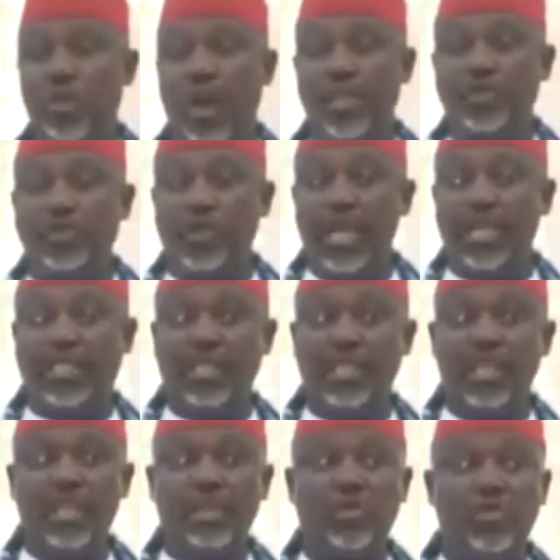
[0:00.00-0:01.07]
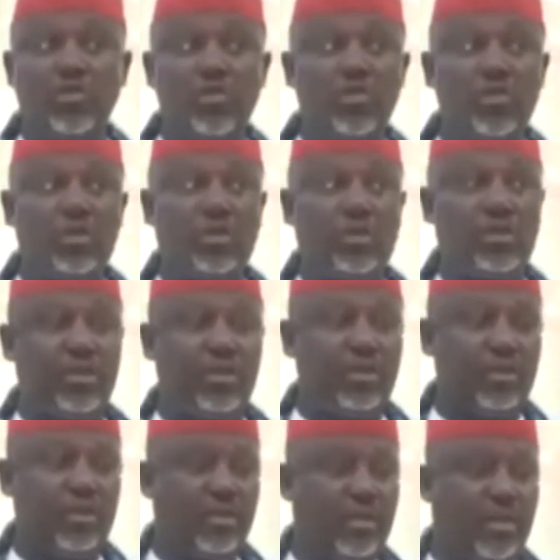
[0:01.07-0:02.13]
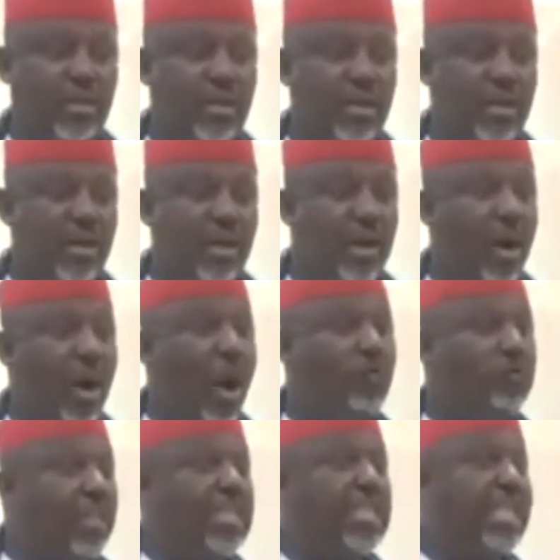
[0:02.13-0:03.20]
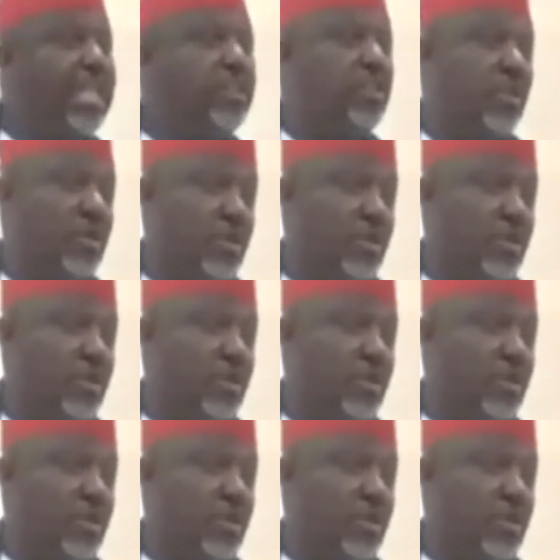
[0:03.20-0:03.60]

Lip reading: address issues of this nature,